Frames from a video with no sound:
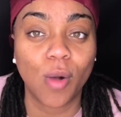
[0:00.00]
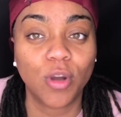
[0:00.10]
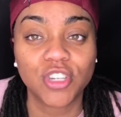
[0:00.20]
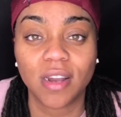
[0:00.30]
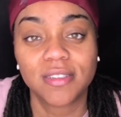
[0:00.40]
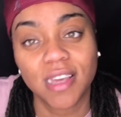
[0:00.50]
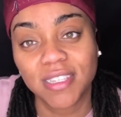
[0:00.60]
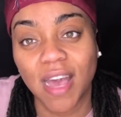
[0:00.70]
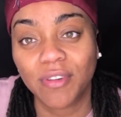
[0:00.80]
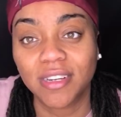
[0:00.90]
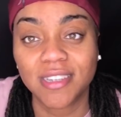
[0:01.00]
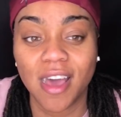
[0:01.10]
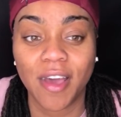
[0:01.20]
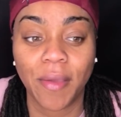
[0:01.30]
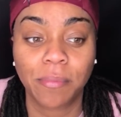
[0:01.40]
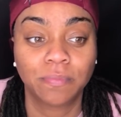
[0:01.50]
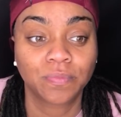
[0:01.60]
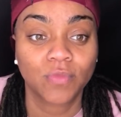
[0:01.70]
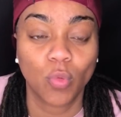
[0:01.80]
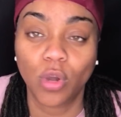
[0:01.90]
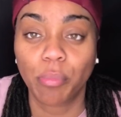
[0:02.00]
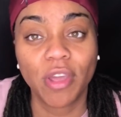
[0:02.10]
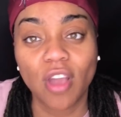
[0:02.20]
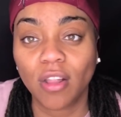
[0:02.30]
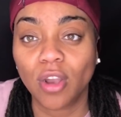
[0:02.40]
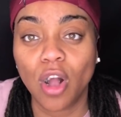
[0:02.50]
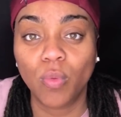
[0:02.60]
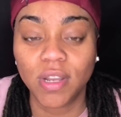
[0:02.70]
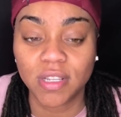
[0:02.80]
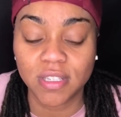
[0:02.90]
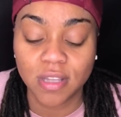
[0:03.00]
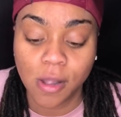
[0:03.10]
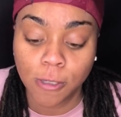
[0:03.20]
I want y'all to see us have a good time. We want to bring y'all along with us.